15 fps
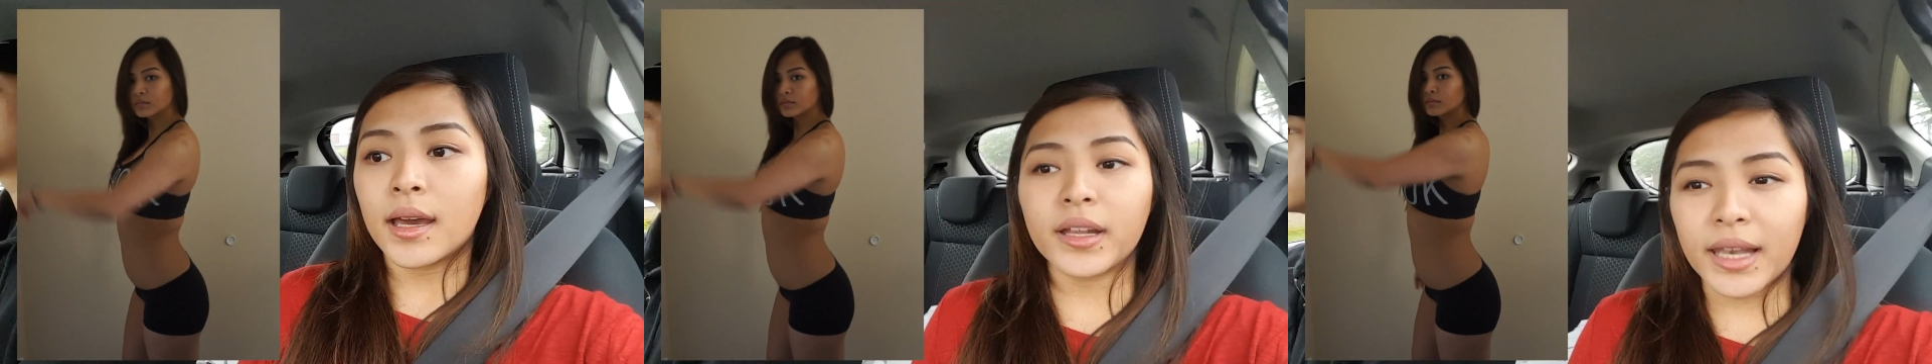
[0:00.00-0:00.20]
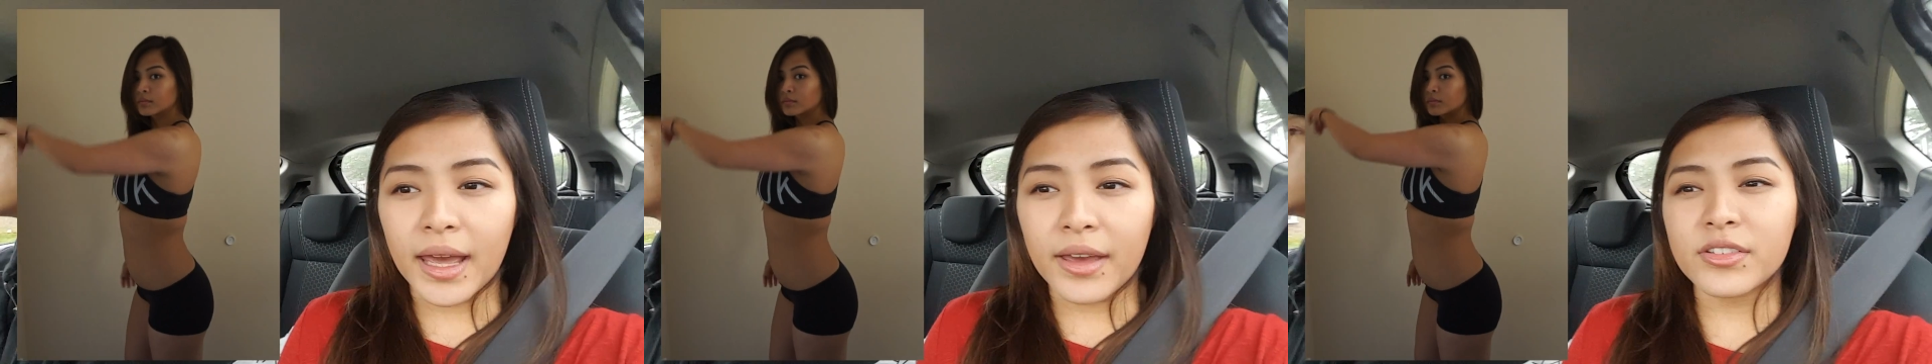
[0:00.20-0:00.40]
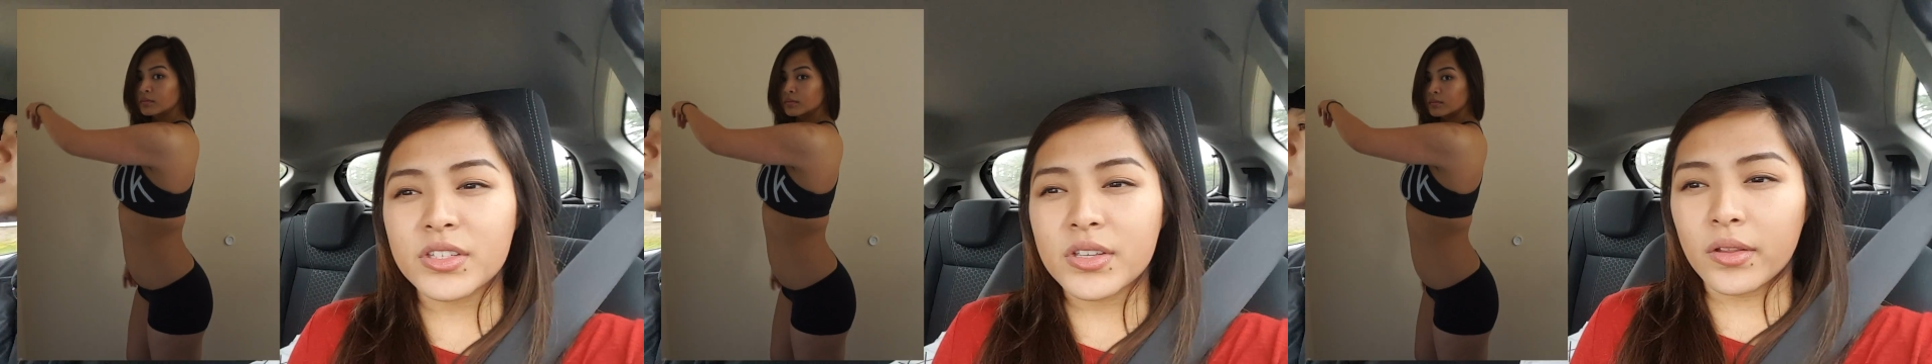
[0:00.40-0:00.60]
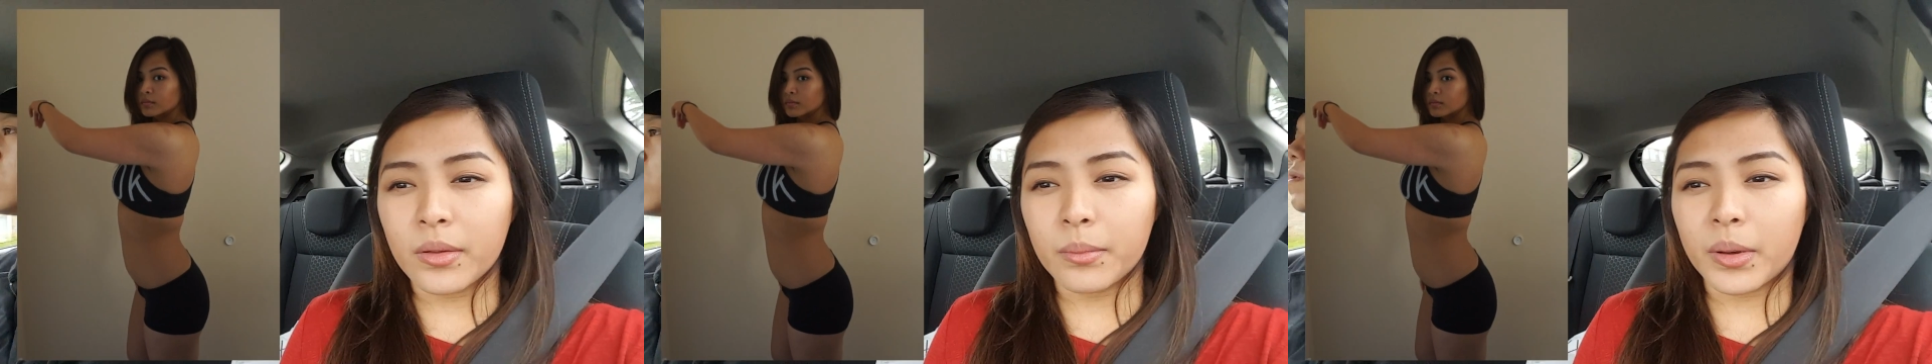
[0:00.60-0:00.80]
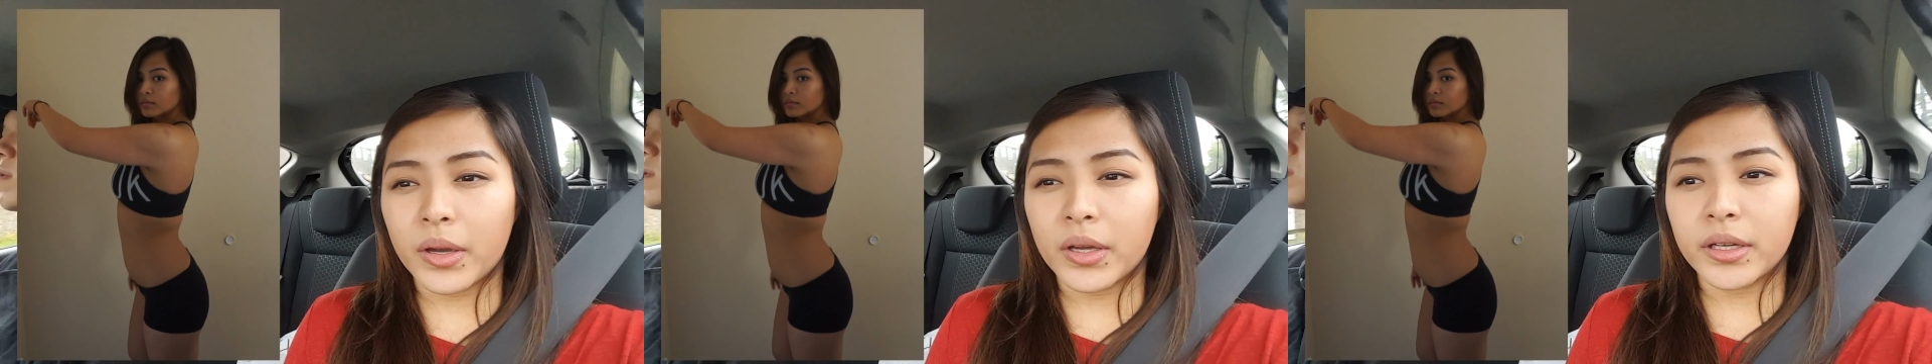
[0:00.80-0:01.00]
Life is all
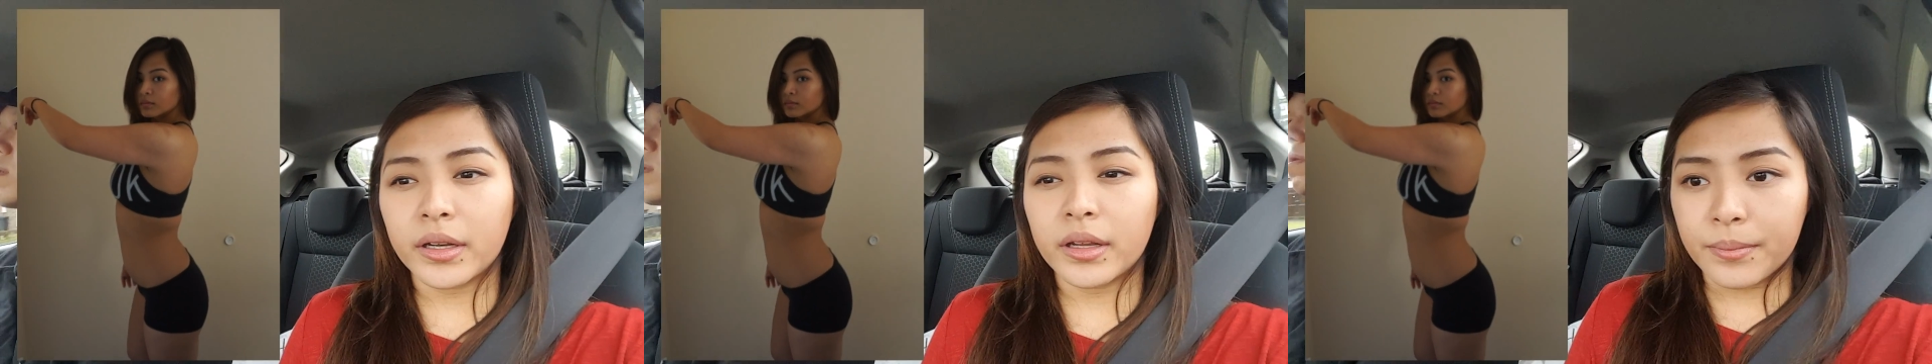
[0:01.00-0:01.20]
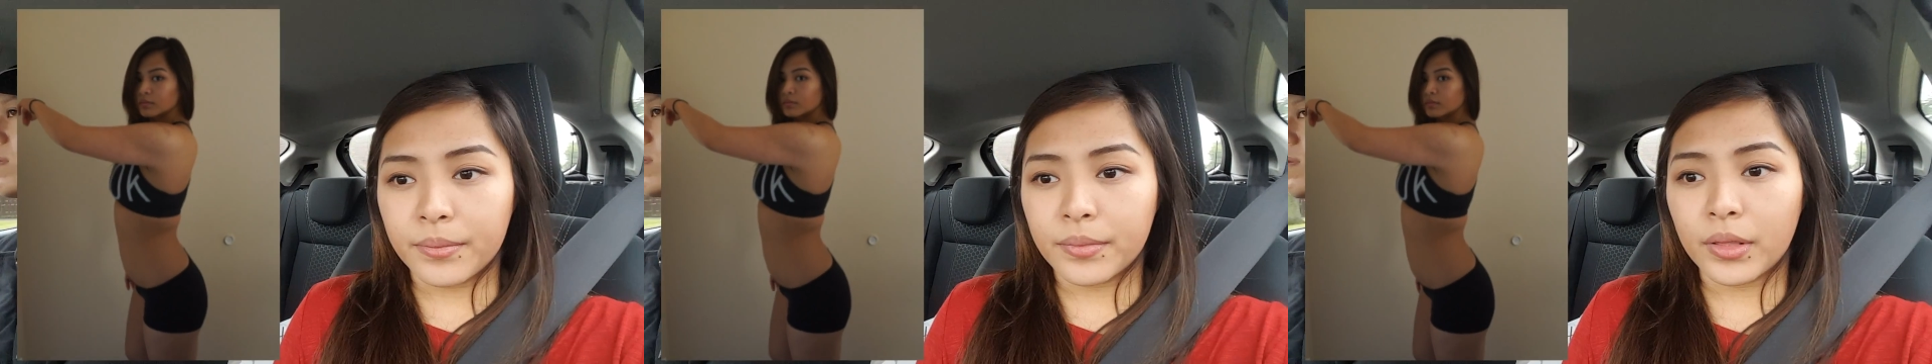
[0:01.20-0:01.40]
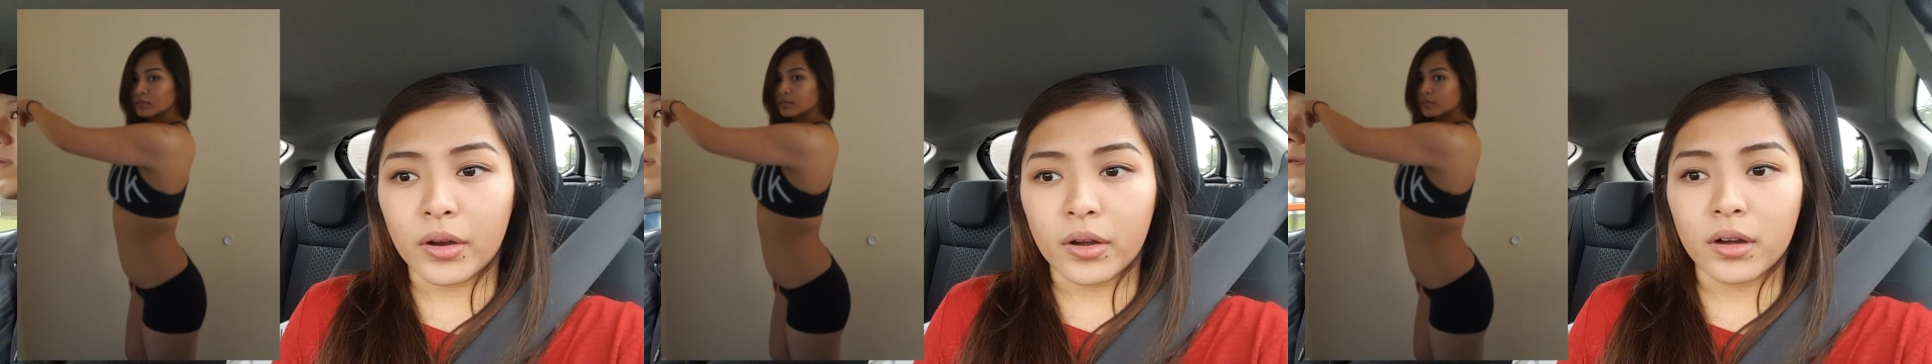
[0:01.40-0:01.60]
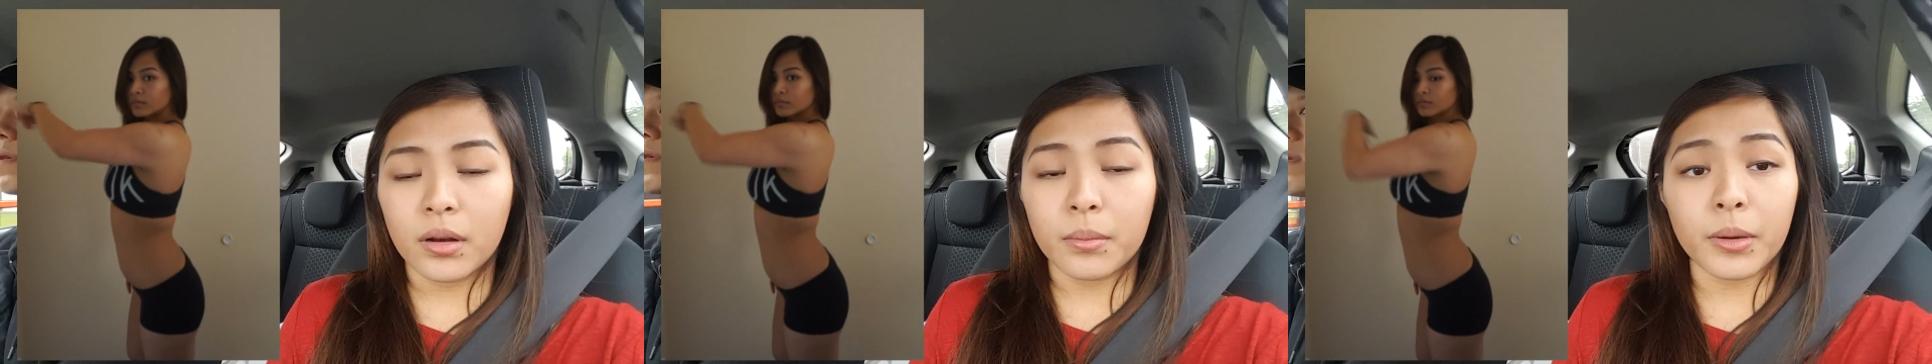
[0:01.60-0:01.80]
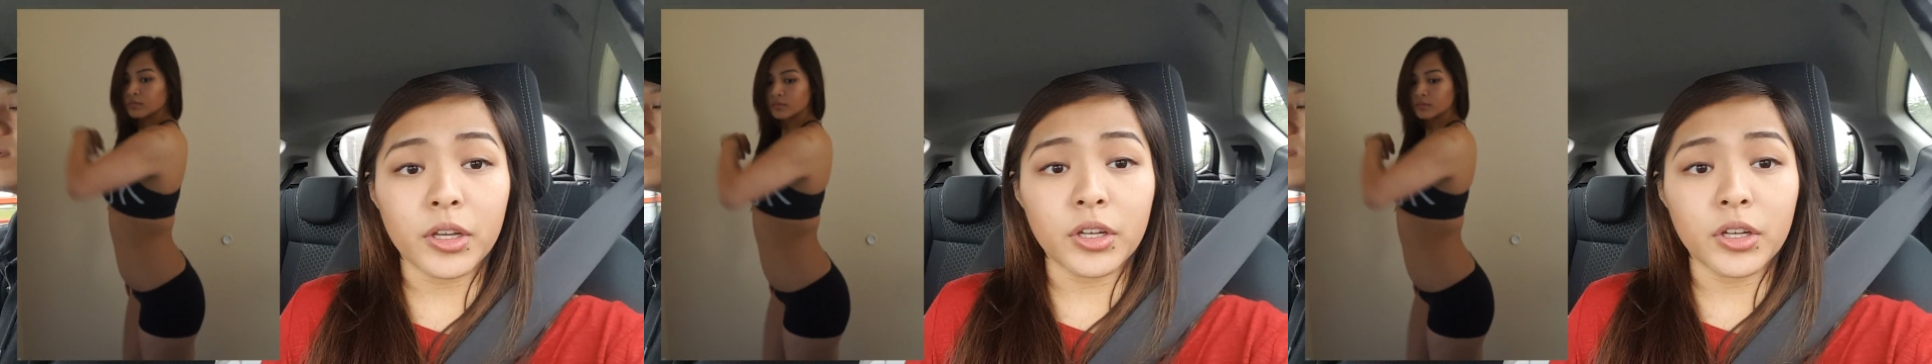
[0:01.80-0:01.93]
about learning about